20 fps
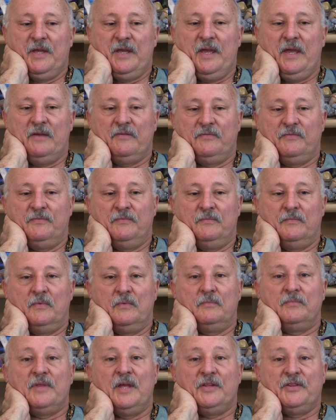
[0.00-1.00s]
they have,
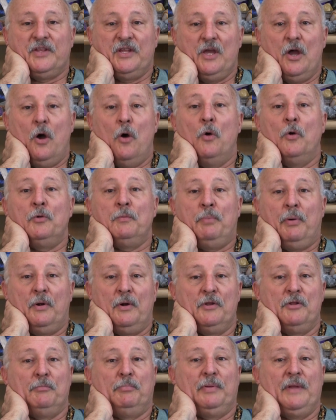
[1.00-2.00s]
that the own
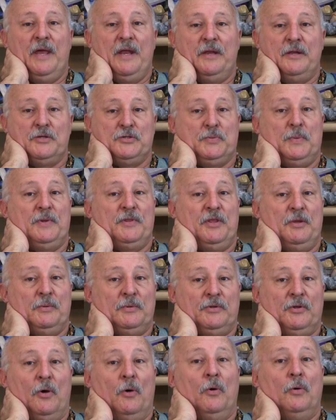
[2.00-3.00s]
part of the planet is what they
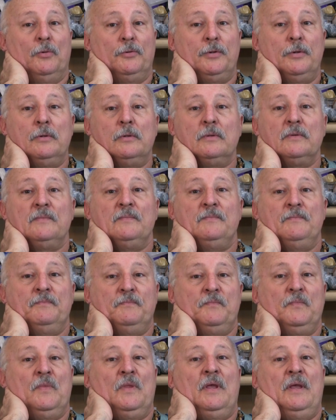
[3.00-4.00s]
were told.
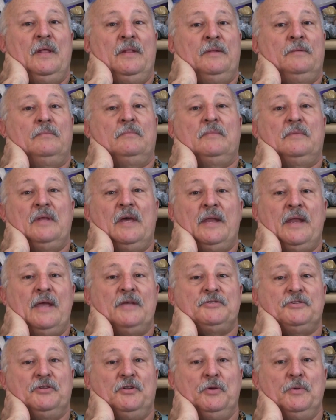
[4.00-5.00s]
And that
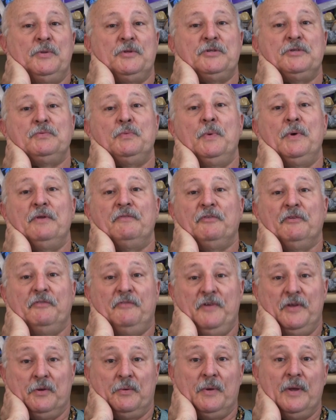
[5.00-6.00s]
has to do with this wonderful
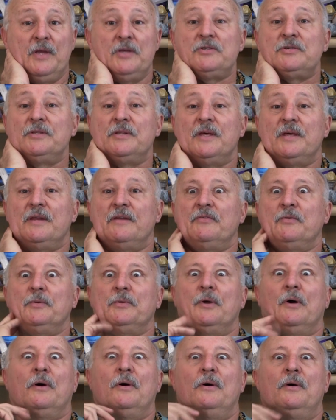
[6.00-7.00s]
federation that
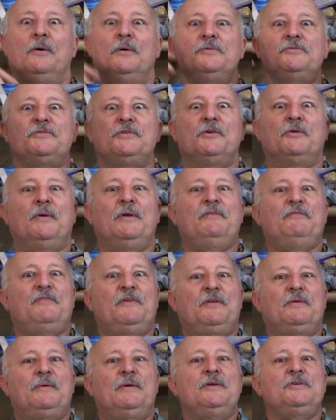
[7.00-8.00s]
everyone, oh, it's the great
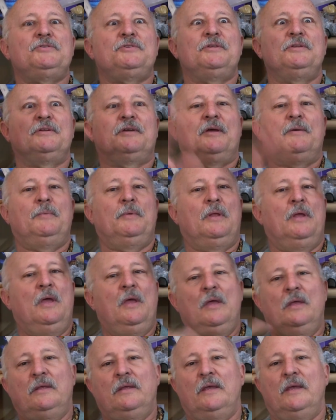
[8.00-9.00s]
federation coming.
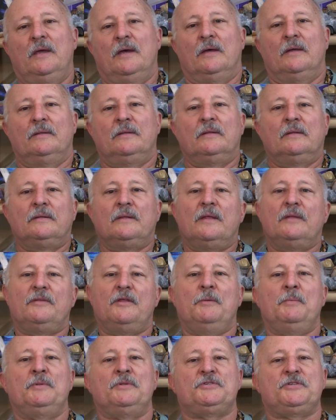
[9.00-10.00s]
Yeah,
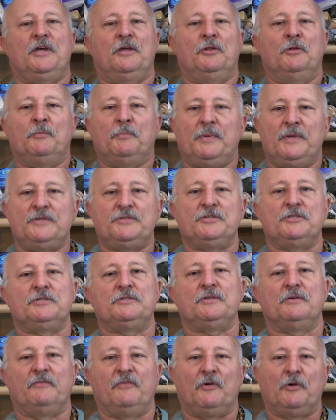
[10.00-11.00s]
they've been selling
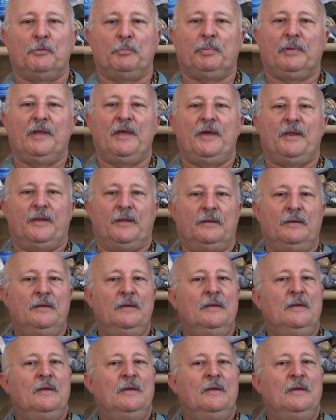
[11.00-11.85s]
pieces of our planet.